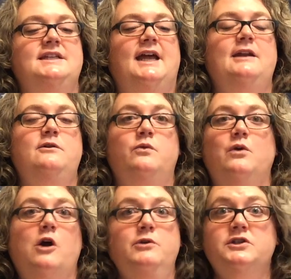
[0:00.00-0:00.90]
set,
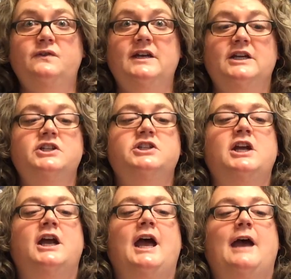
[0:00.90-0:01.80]
we're almost finished.
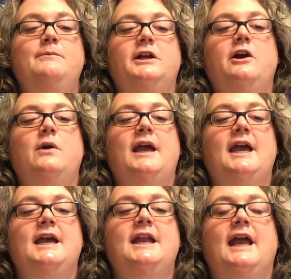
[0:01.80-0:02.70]
I'm going to go
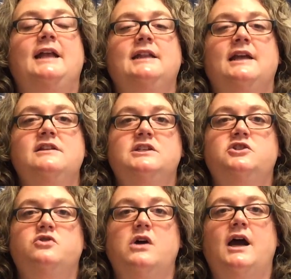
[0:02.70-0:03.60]
ahead and let this
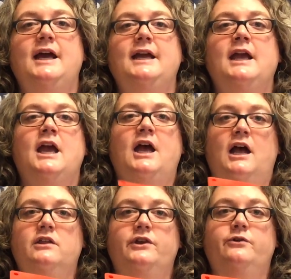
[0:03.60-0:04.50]
dry
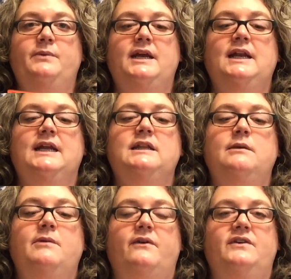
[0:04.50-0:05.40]
a little bit in the
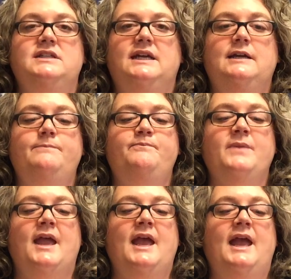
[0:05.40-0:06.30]
muffin tin.
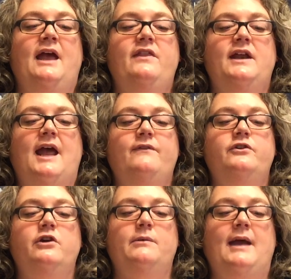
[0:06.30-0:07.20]
And then
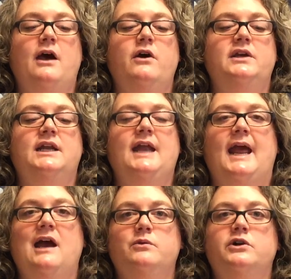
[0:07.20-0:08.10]
after about an
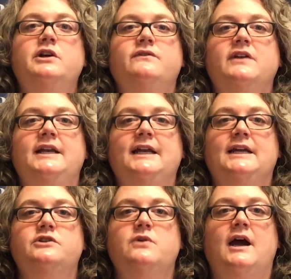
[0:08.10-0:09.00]
hour of letting
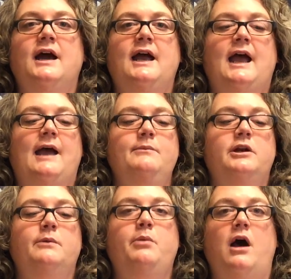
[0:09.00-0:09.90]
it dry, I'm
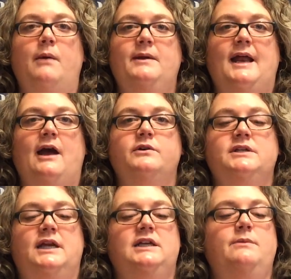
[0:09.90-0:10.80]
going to pop it
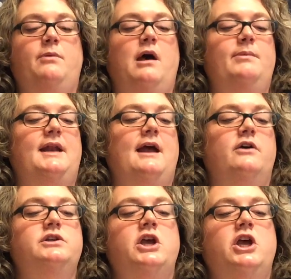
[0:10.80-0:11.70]
out. And to pop it
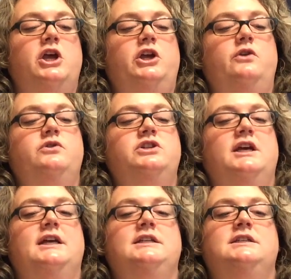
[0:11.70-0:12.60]
out, you
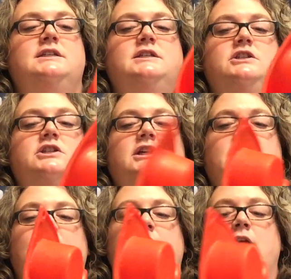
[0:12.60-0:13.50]
just
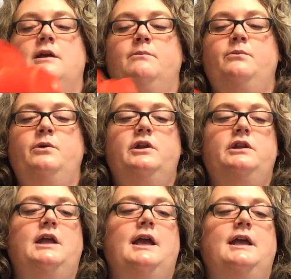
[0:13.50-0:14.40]
gently
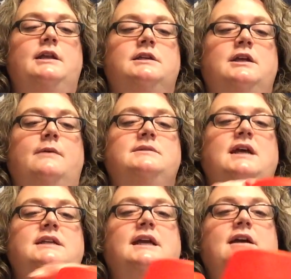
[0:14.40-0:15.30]
put that
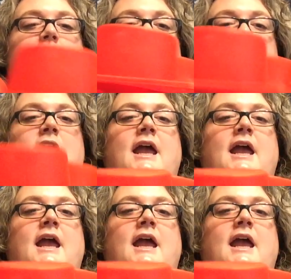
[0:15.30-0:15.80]
upside down